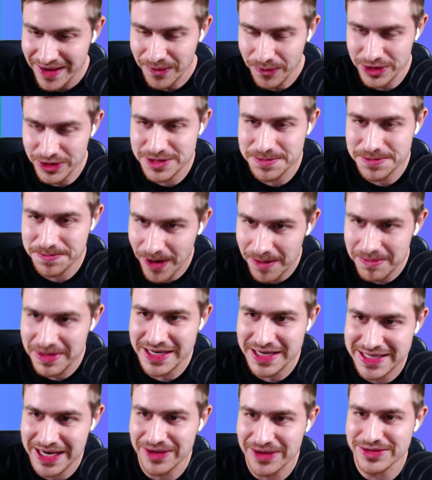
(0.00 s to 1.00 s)
which probably
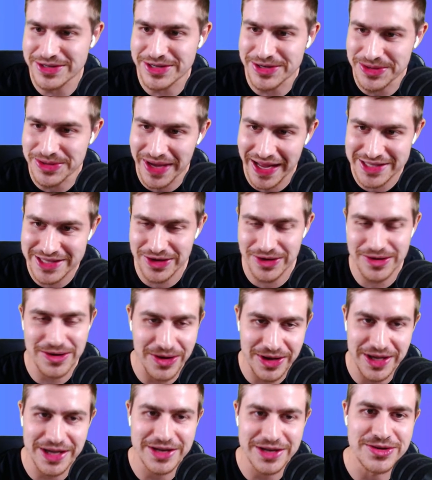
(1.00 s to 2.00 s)
tells you it's not
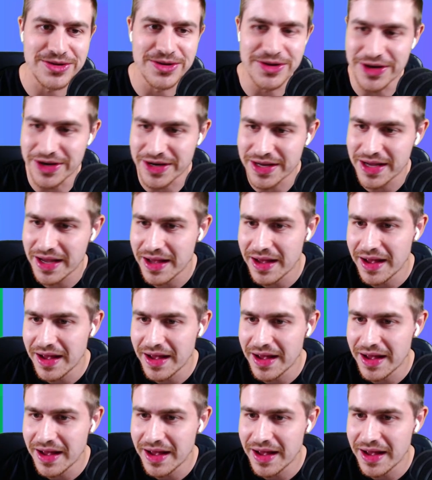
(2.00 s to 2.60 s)
looking too good.